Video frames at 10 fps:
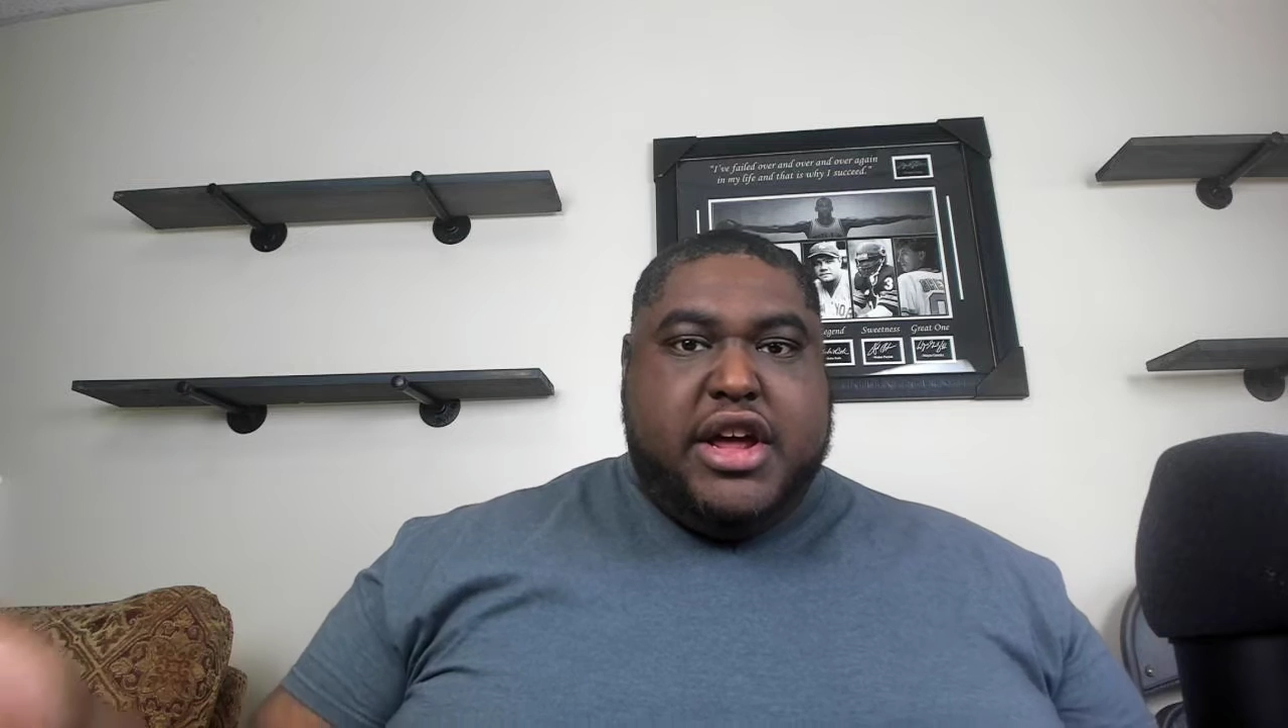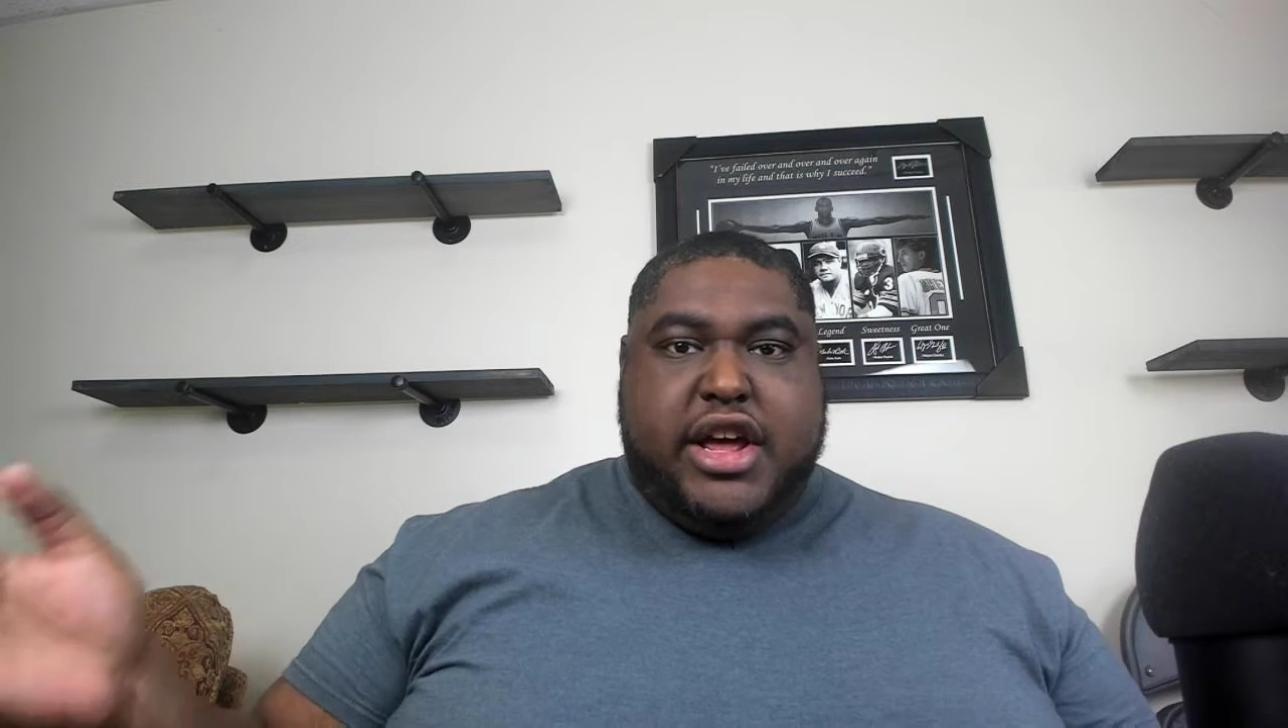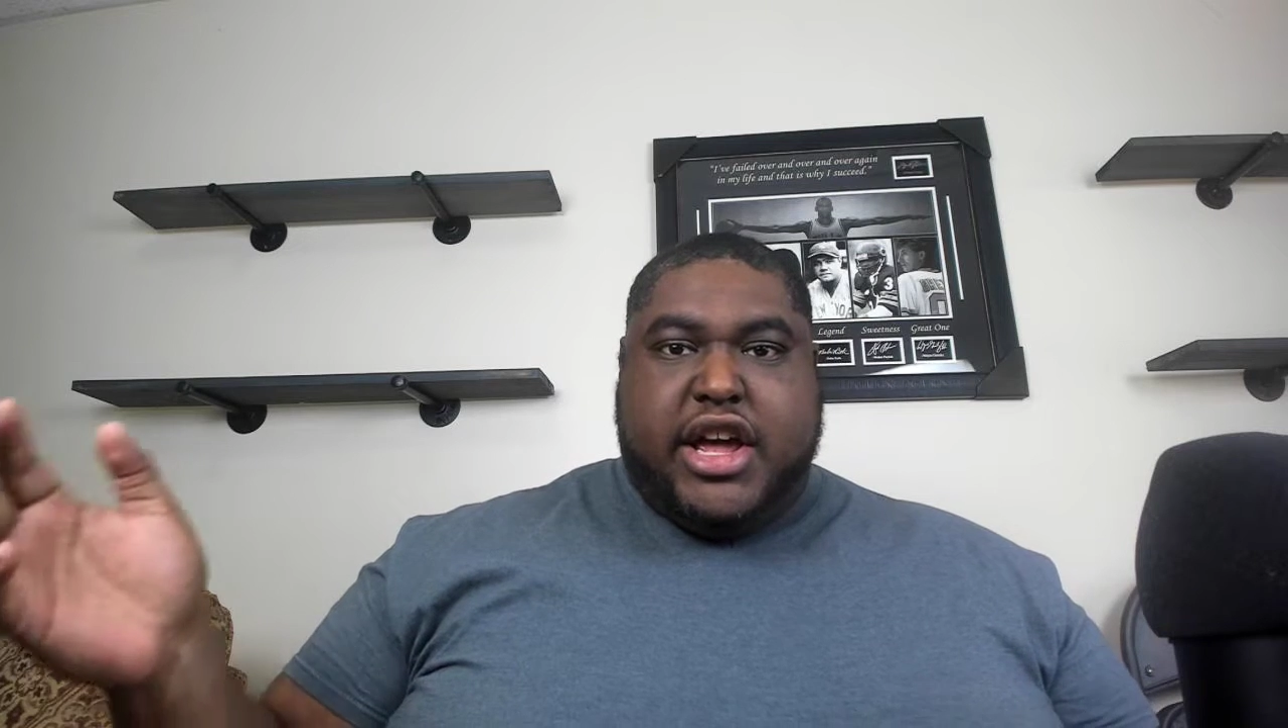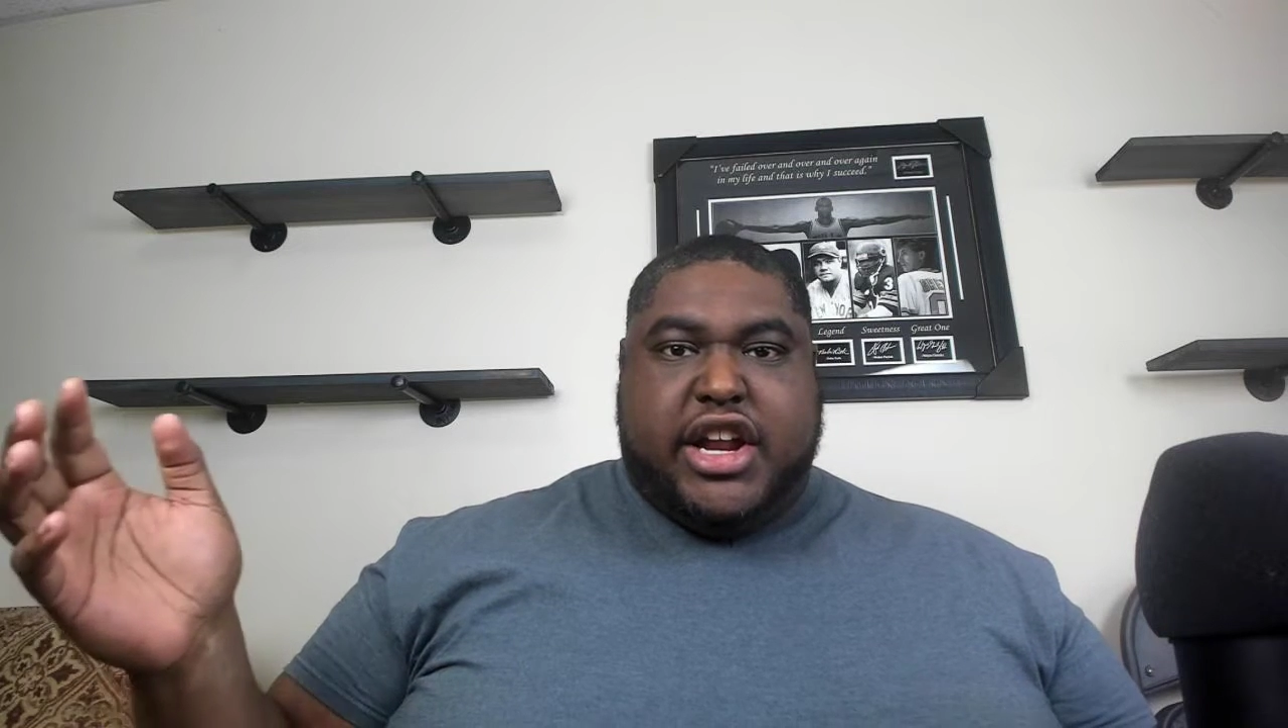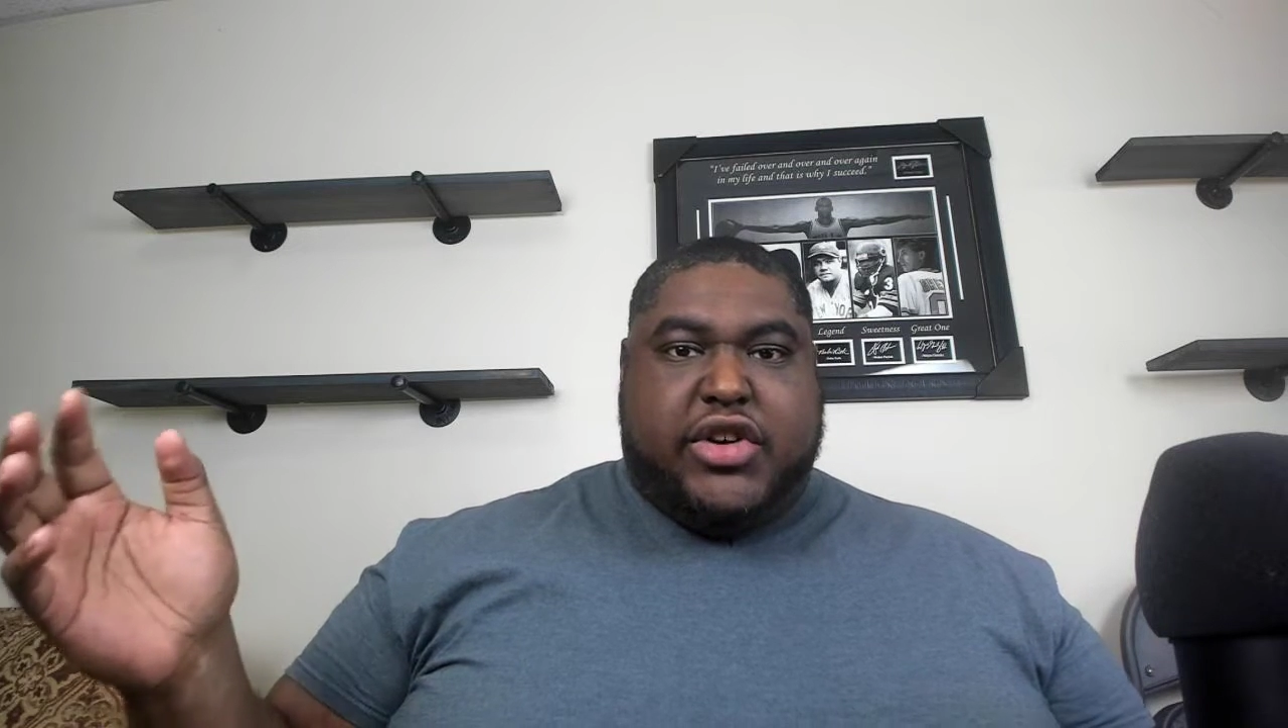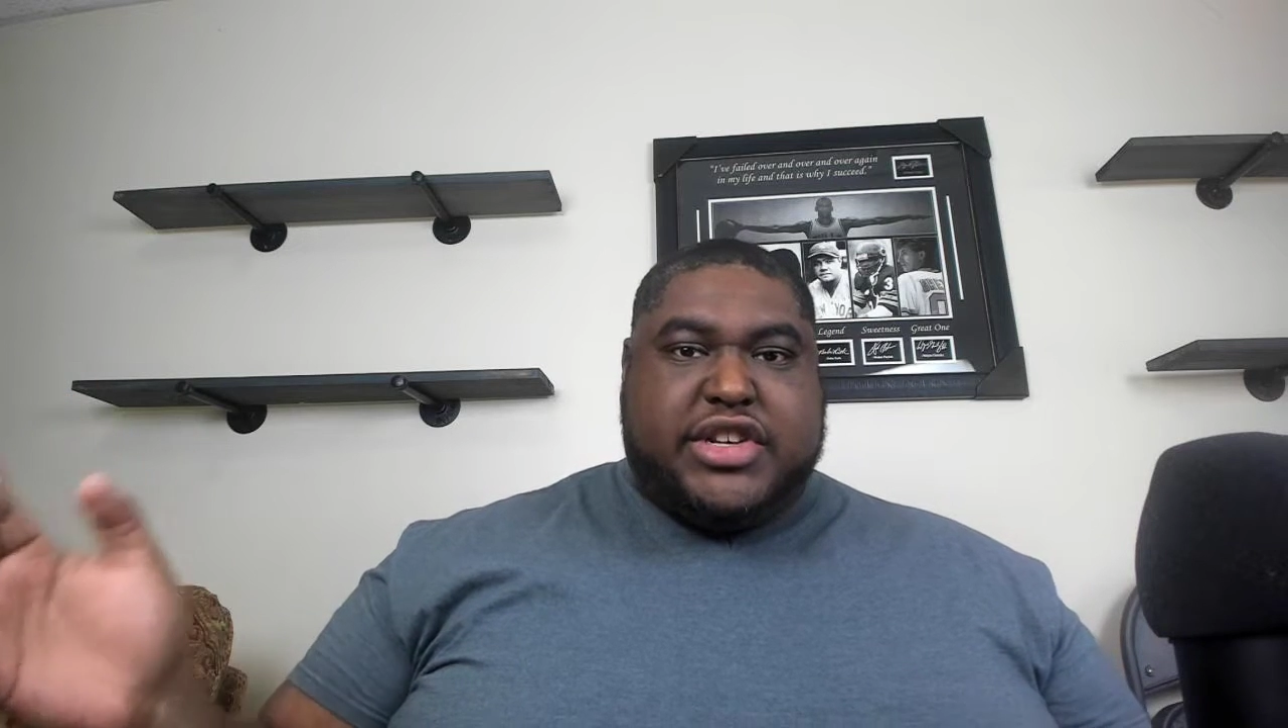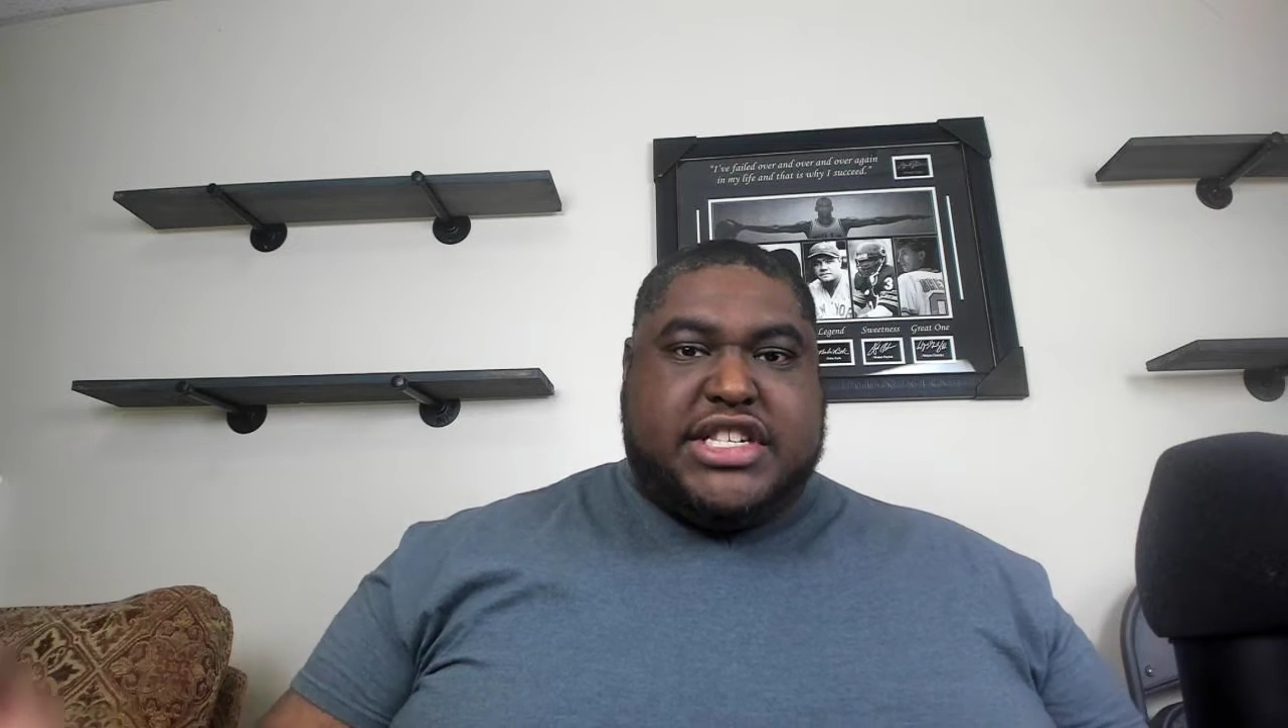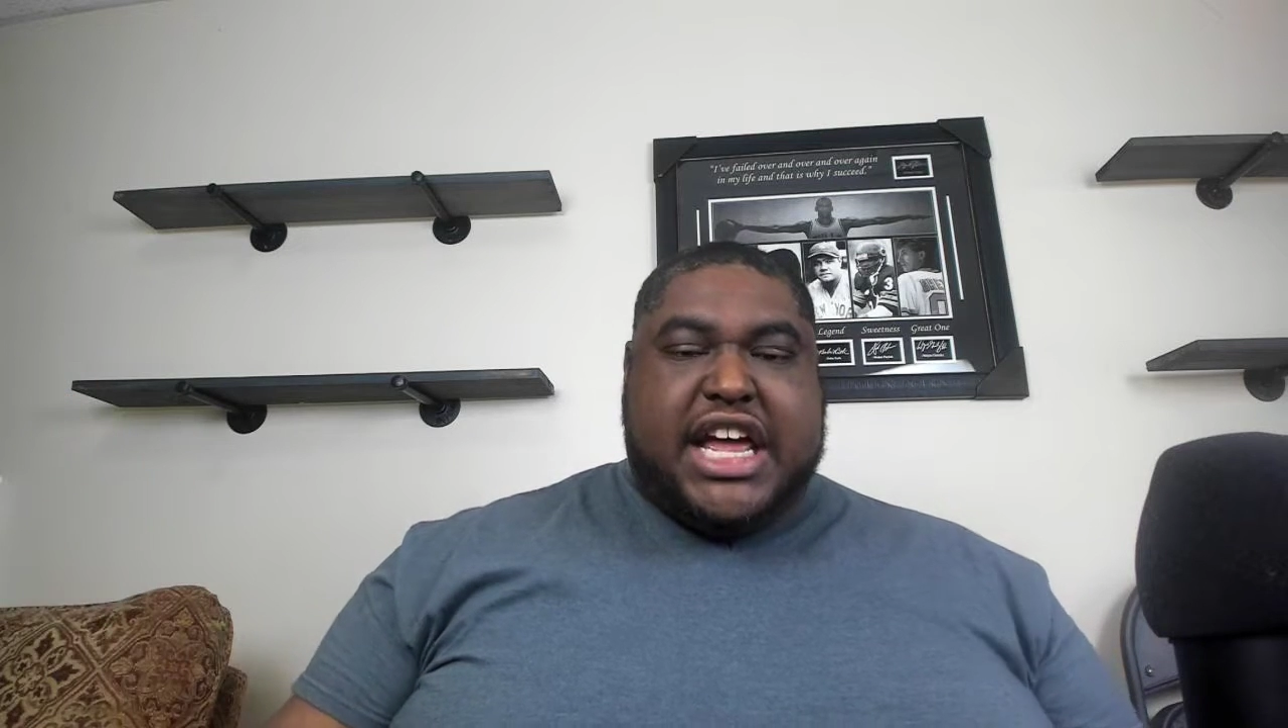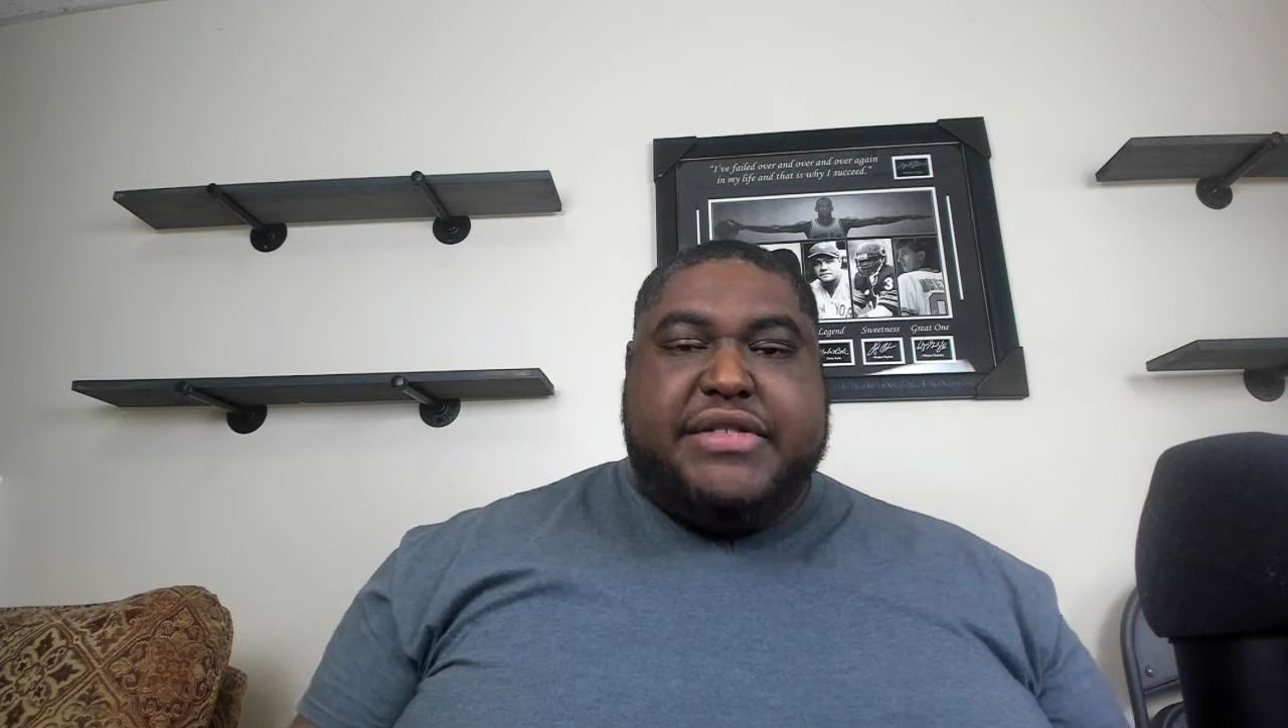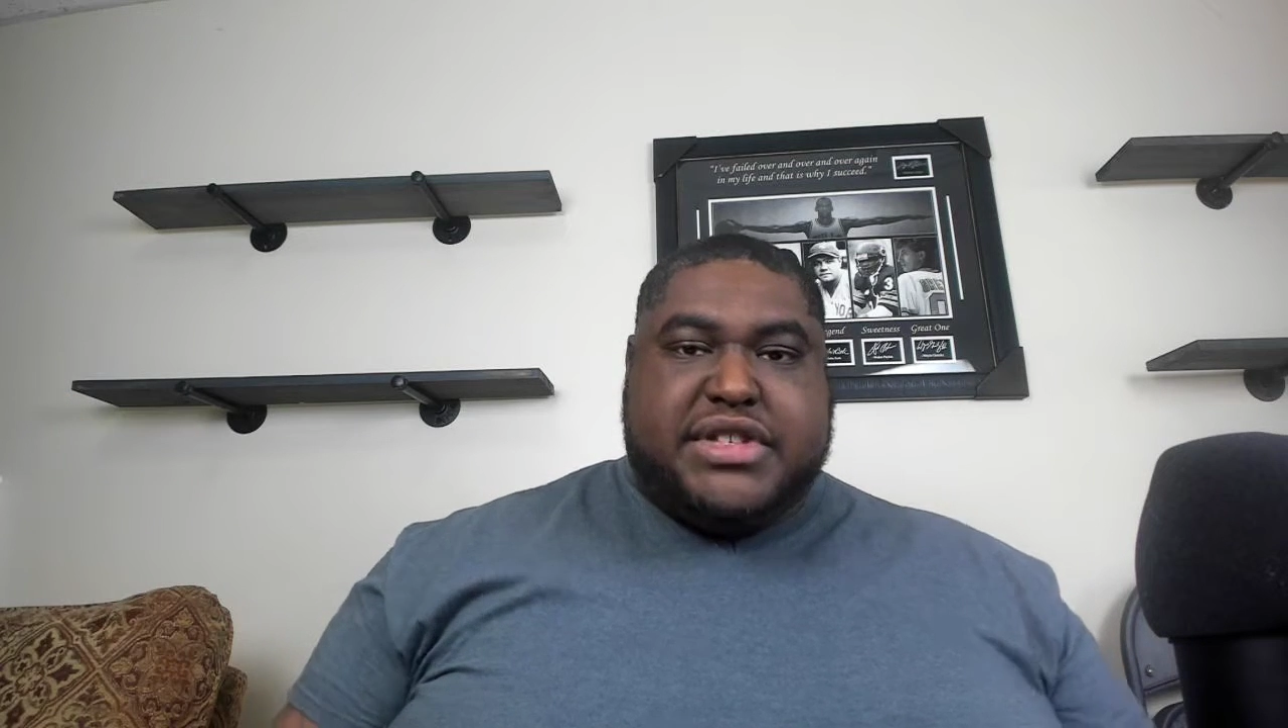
and they're going to save